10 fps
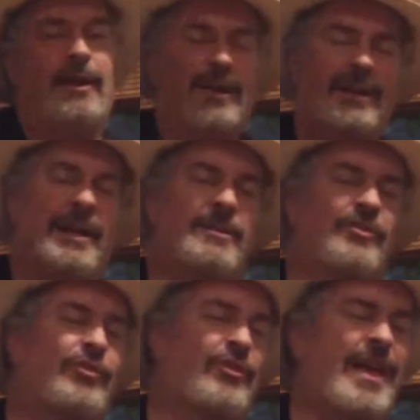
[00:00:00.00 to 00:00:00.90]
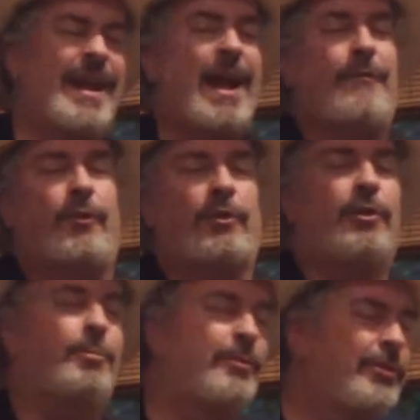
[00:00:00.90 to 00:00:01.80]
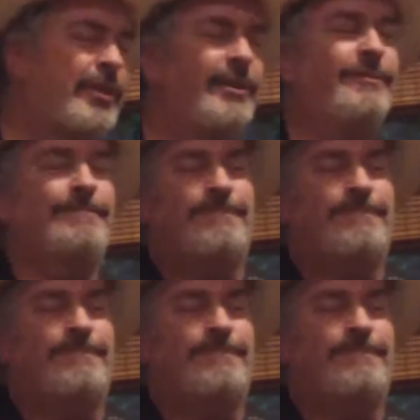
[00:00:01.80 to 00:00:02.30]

And again, this is that Afro-Cuban thing.